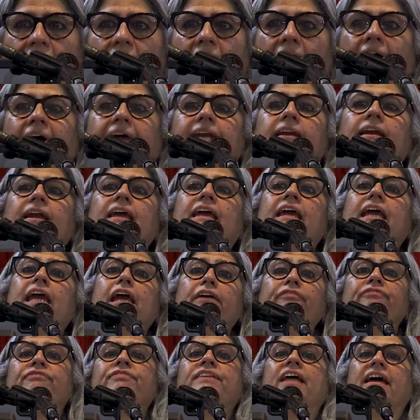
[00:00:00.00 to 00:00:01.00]
And
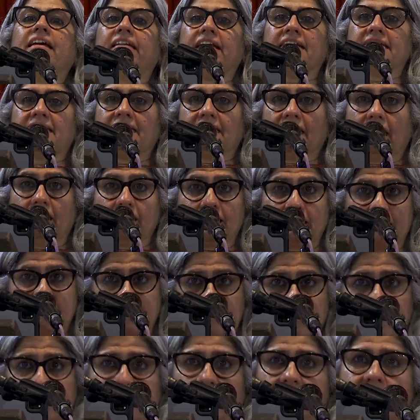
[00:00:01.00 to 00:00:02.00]
if there is a
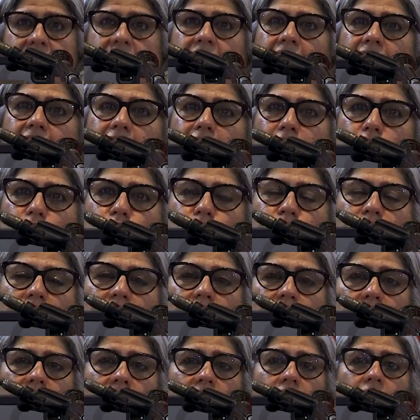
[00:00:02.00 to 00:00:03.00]
serious
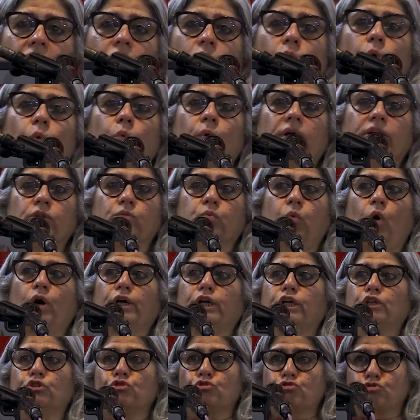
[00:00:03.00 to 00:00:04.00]
engagement with
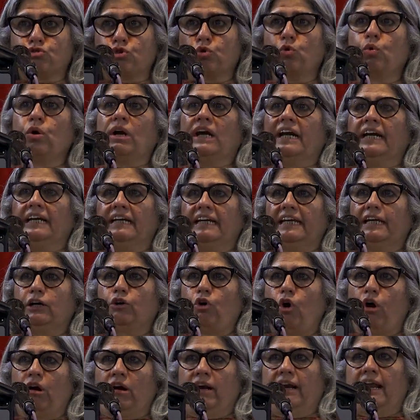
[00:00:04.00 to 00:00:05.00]
what is truly
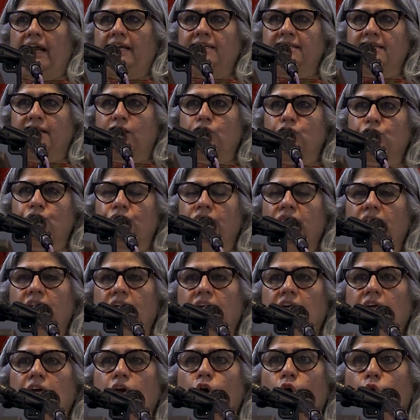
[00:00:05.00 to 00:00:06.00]
decolonization,
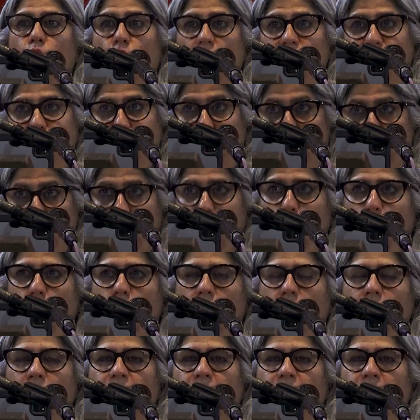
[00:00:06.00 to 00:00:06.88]
of the law,